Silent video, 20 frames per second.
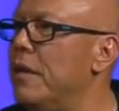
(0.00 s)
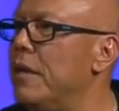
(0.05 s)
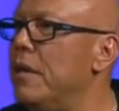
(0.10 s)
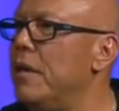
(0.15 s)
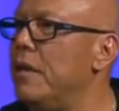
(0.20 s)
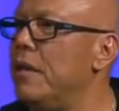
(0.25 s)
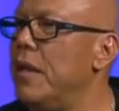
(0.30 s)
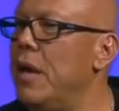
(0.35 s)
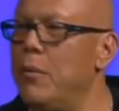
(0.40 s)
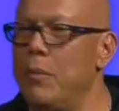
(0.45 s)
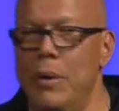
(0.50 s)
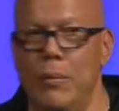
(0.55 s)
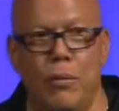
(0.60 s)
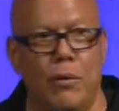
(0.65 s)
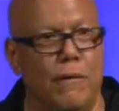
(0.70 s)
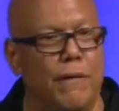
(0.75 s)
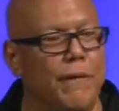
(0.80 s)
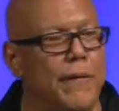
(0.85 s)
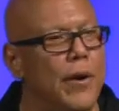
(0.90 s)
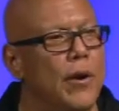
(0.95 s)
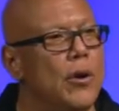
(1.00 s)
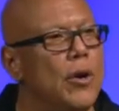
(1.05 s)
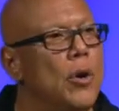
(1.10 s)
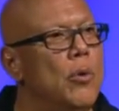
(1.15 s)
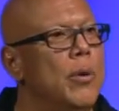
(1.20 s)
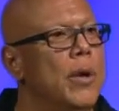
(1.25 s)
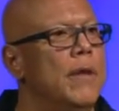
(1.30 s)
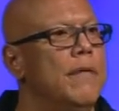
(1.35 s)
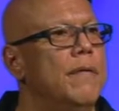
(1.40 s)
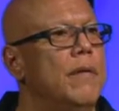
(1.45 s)
that we will fear no
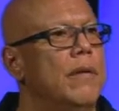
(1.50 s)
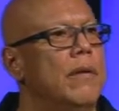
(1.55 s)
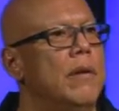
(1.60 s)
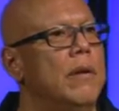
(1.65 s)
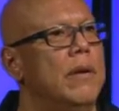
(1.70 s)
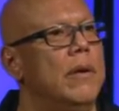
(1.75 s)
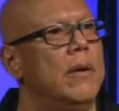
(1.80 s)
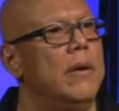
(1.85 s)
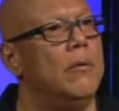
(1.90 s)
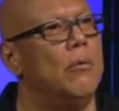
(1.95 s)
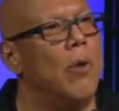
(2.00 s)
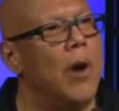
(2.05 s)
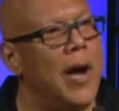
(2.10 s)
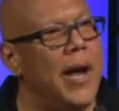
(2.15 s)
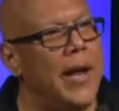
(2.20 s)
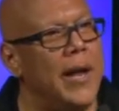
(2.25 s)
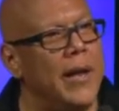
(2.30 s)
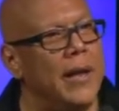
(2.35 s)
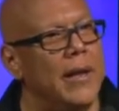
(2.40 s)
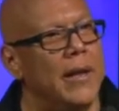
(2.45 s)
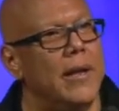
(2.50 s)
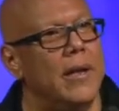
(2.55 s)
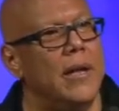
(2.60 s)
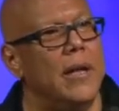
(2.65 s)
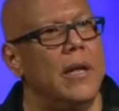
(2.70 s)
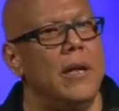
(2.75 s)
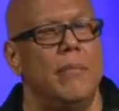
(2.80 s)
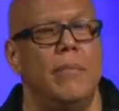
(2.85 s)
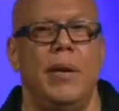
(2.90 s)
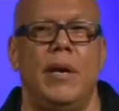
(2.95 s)
evil. Why?
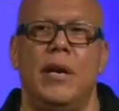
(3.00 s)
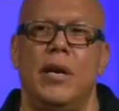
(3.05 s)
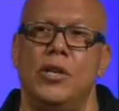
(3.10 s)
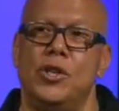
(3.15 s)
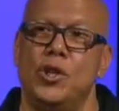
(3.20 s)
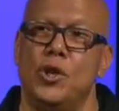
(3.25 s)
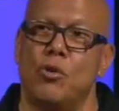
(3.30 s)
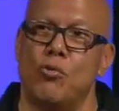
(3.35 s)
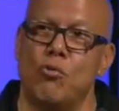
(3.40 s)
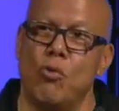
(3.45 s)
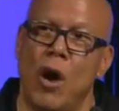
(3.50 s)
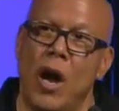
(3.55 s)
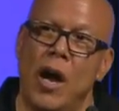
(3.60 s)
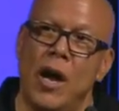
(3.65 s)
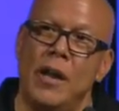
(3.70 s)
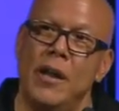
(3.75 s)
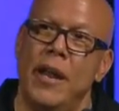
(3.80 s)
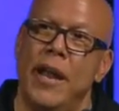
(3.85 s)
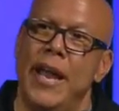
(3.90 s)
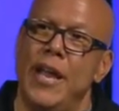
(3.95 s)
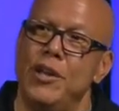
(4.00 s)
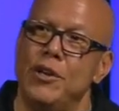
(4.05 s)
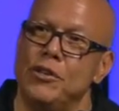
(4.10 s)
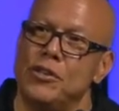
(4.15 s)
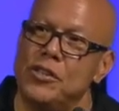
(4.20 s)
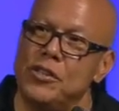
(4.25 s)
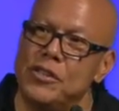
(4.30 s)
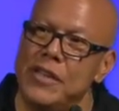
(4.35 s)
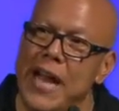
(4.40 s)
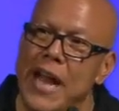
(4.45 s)
Because your rod and your
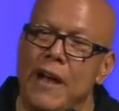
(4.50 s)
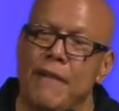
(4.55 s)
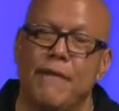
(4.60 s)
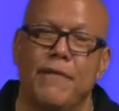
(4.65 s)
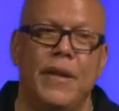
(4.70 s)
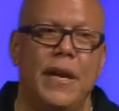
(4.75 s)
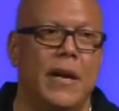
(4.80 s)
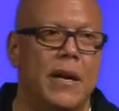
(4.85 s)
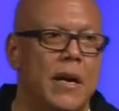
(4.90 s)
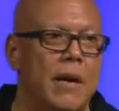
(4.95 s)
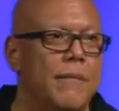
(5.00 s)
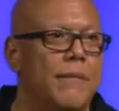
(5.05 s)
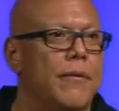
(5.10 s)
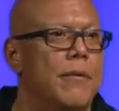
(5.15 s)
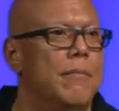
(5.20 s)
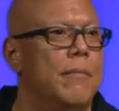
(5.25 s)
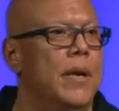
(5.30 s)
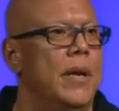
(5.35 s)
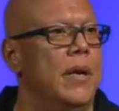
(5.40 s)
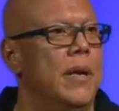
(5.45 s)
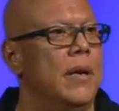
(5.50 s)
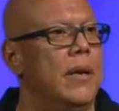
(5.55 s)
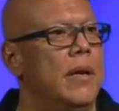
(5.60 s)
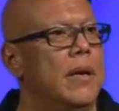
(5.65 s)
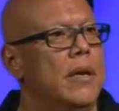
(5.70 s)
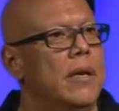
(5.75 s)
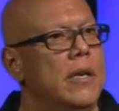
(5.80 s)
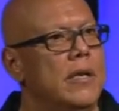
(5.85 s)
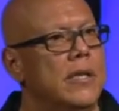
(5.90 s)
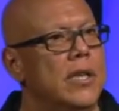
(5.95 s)
staff, they comfort me.
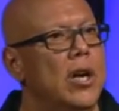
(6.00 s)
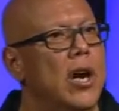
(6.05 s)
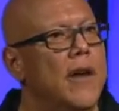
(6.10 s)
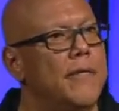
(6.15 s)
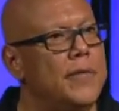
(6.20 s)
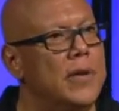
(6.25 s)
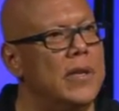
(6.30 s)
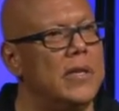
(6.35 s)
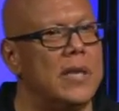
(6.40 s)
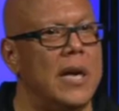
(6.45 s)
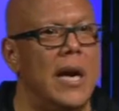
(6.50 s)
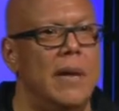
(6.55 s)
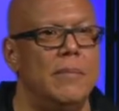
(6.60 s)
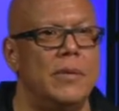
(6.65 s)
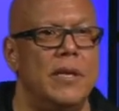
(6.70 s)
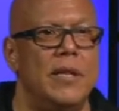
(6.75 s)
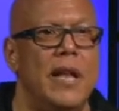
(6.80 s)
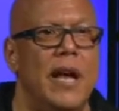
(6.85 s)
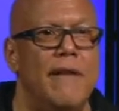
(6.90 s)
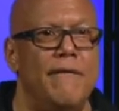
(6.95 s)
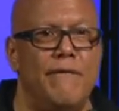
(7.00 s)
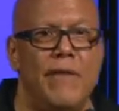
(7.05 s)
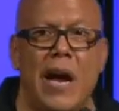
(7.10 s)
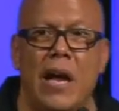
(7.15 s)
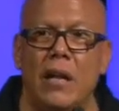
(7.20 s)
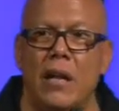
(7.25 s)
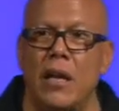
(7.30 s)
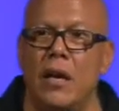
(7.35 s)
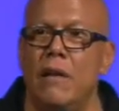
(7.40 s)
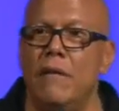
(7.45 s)
See, oftentimes in that
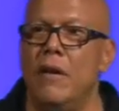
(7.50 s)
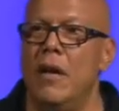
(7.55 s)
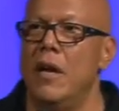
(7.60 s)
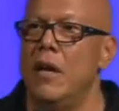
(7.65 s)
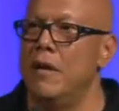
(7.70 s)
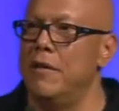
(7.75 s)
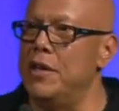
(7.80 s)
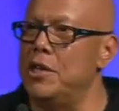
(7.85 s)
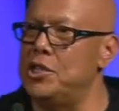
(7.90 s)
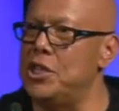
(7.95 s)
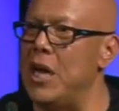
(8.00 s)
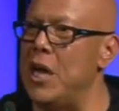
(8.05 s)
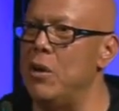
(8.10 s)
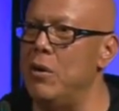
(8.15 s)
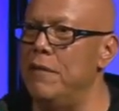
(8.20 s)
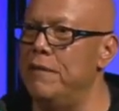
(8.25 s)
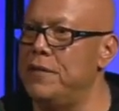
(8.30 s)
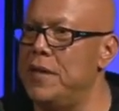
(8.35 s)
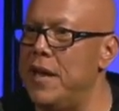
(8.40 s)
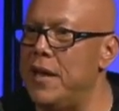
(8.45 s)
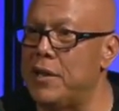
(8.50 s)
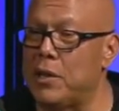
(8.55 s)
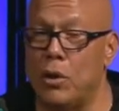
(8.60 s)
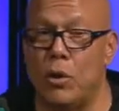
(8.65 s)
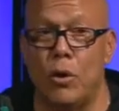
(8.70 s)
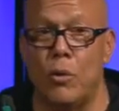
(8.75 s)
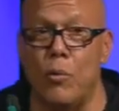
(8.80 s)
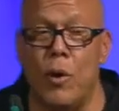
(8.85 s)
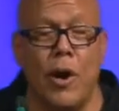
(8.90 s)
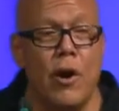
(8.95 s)
valley of the shadow of death,
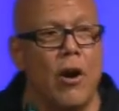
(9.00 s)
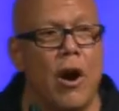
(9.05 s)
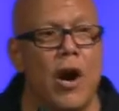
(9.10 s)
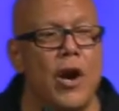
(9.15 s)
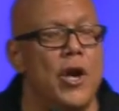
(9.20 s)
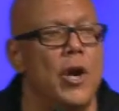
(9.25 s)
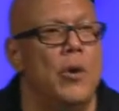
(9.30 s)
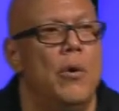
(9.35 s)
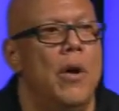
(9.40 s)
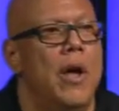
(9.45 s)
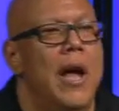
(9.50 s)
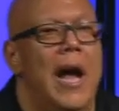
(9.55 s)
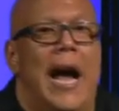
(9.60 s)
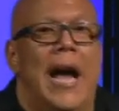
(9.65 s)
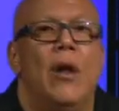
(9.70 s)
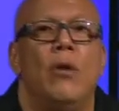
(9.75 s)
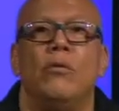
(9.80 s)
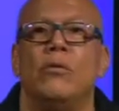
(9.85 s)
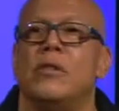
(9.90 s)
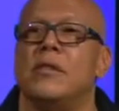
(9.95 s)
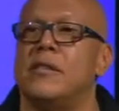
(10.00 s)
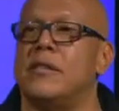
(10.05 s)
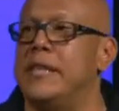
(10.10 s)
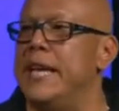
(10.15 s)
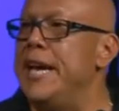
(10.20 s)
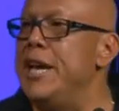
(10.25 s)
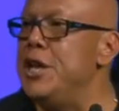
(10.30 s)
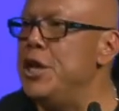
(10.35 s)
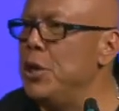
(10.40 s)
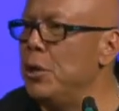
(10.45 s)
Lord, where are you? I don't see
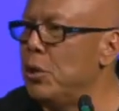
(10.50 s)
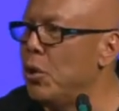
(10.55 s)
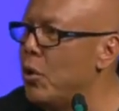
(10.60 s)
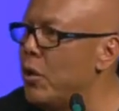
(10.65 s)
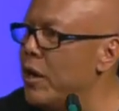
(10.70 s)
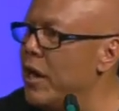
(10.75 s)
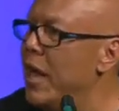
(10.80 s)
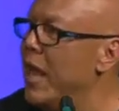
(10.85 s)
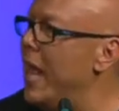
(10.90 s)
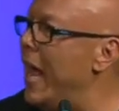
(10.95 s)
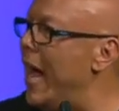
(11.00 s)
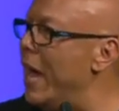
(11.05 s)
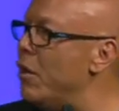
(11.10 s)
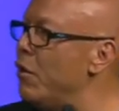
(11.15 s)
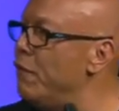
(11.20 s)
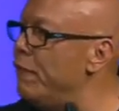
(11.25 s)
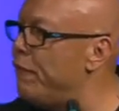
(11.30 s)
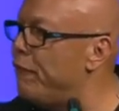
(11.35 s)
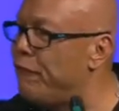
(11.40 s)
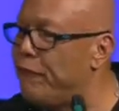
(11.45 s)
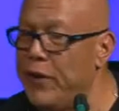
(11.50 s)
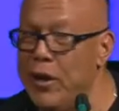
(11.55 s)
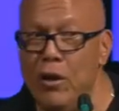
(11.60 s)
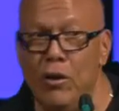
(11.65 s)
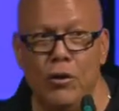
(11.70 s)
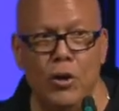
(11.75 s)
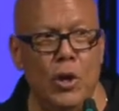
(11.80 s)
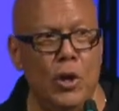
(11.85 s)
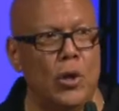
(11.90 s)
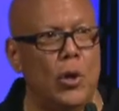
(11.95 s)
you, Lord. I don't feel
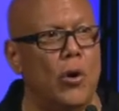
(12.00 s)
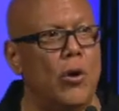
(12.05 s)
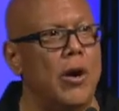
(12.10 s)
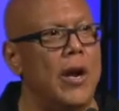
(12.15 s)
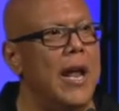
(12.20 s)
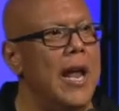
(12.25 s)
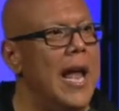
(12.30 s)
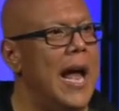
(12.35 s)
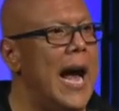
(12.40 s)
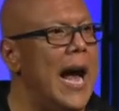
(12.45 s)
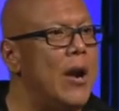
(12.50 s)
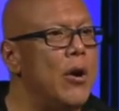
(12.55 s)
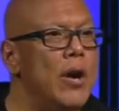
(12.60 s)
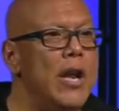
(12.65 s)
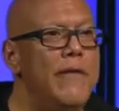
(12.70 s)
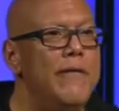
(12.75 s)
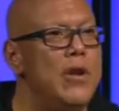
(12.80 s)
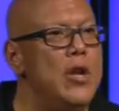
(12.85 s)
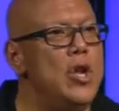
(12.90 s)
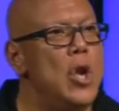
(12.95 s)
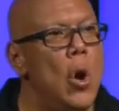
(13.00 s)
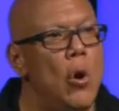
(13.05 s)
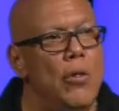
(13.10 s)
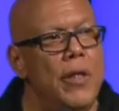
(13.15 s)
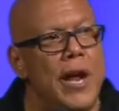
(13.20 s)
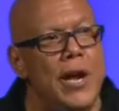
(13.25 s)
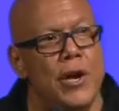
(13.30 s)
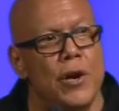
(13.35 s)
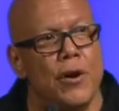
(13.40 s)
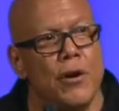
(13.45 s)
you, Lord. I don't even know
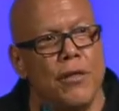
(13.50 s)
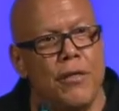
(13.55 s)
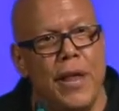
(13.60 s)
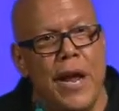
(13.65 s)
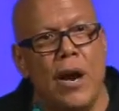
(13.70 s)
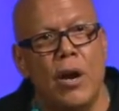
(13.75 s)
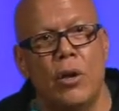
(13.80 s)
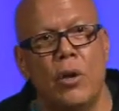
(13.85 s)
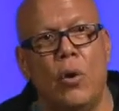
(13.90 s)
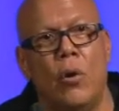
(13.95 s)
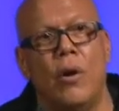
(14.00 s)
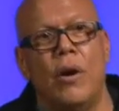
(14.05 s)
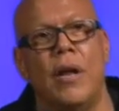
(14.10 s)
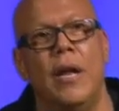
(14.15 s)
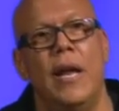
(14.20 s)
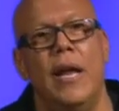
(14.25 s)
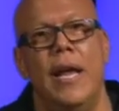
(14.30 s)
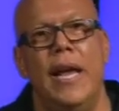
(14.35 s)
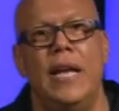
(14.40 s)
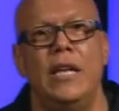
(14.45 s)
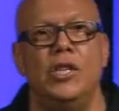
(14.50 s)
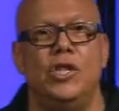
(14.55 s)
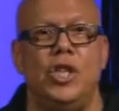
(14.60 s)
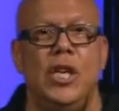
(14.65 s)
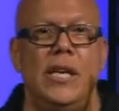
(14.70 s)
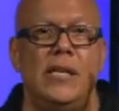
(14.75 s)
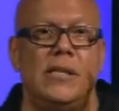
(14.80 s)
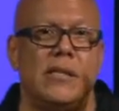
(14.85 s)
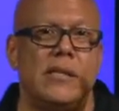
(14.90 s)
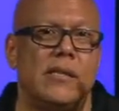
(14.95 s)
that you're there, Lord. And
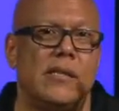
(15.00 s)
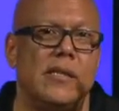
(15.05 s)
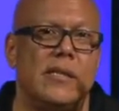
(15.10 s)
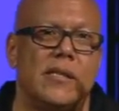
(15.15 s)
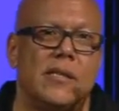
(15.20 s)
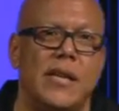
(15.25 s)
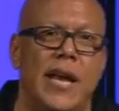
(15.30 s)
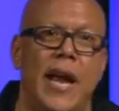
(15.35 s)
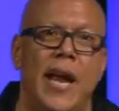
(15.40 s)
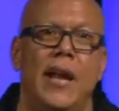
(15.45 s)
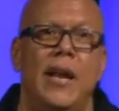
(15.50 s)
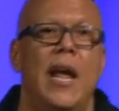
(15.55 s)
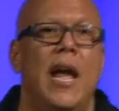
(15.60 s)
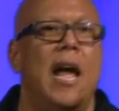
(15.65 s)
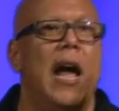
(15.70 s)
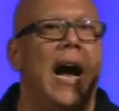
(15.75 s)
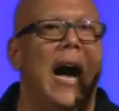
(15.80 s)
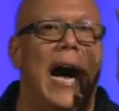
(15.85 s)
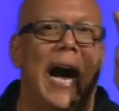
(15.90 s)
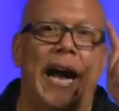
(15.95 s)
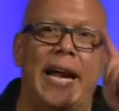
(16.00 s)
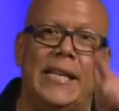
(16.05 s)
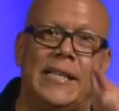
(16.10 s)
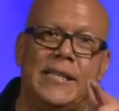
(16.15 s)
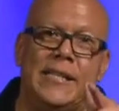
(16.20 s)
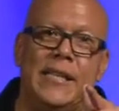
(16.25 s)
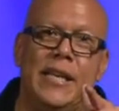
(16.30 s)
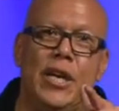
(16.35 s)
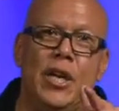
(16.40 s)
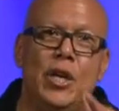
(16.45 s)
Jesus is saying, I
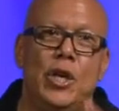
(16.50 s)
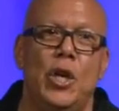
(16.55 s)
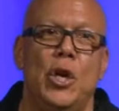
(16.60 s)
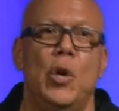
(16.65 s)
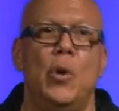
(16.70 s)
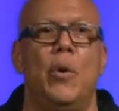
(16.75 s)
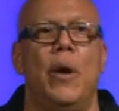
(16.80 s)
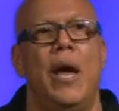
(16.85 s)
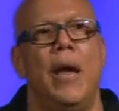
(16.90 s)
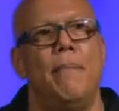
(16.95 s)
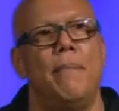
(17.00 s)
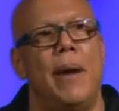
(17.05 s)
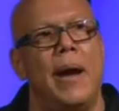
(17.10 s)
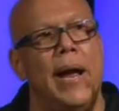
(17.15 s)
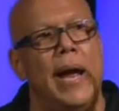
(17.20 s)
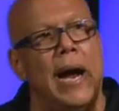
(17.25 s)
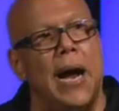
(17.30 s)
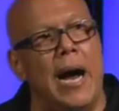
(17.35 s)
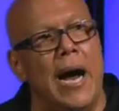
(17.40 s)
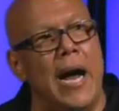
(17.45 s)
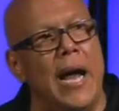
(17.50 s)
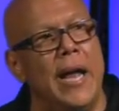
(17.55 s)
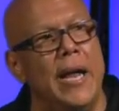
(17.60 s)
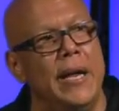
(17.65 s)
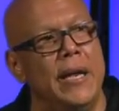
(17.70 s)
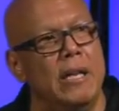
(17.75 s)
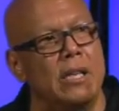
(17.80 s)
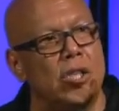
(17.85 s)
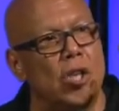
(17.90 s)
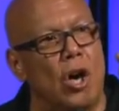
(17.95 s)
see you and my eye
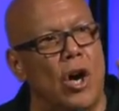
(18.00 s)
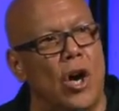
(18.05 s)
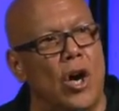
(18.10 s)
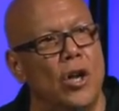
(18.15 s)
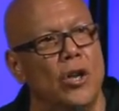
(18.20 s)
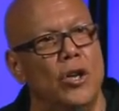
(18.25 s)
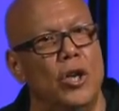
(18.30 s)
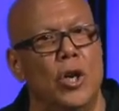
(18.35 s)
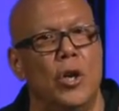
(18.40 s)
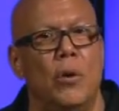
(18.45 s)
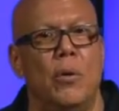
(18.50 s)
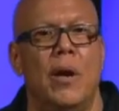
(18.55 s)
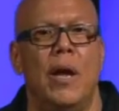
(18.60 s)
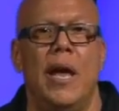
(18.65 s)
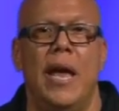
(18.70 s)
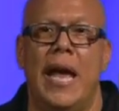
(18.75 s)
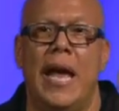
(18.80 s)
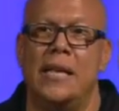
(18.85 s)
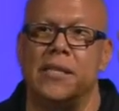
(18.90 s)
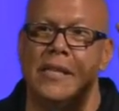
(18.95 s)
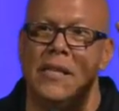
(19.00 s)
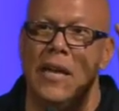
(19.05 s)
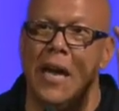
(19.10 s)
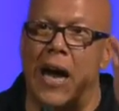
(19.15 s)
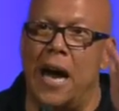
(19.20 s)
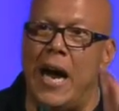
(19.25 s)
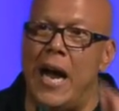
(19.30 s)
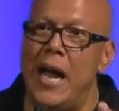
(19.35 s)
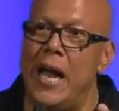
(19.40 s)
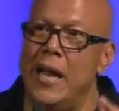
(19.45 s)
is on you as an
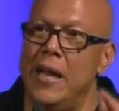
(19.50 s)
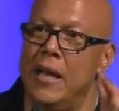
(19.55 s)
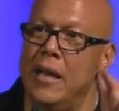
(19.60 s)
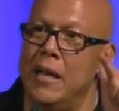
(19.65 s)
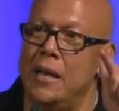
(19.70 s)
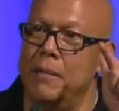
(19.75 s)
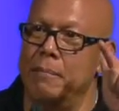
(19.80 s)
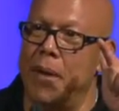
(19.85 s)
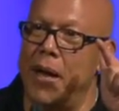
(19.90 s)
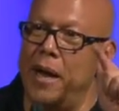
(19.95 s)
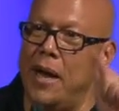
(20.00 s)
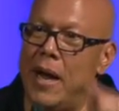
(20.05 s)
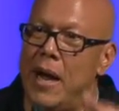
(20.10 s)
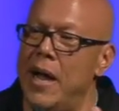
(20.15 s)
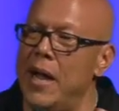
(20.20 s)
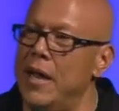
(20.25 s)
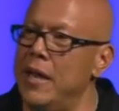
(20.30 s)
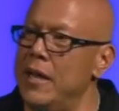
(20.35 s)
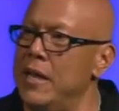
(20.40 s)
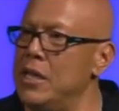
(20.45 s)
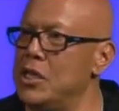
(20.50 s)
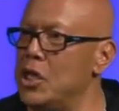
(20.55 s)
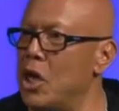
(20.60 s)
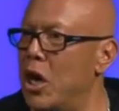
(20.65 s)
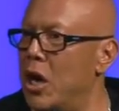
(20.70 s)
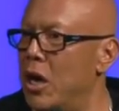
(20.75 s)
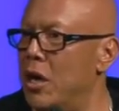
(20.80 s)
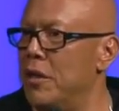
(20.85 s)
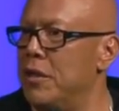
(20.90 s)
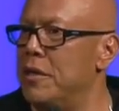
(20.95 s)
eye, my eye is
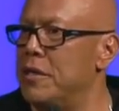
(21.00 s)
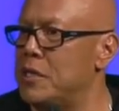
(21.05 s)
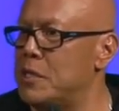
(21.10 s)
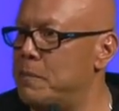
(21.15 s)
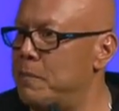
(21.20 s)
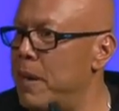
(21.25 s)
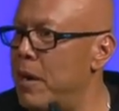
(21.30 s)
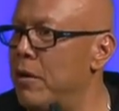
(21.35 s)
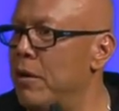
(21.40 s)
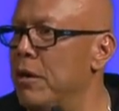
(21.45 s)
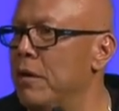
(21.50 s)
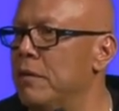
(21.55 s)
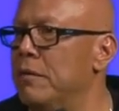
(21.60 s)
on the sparrow.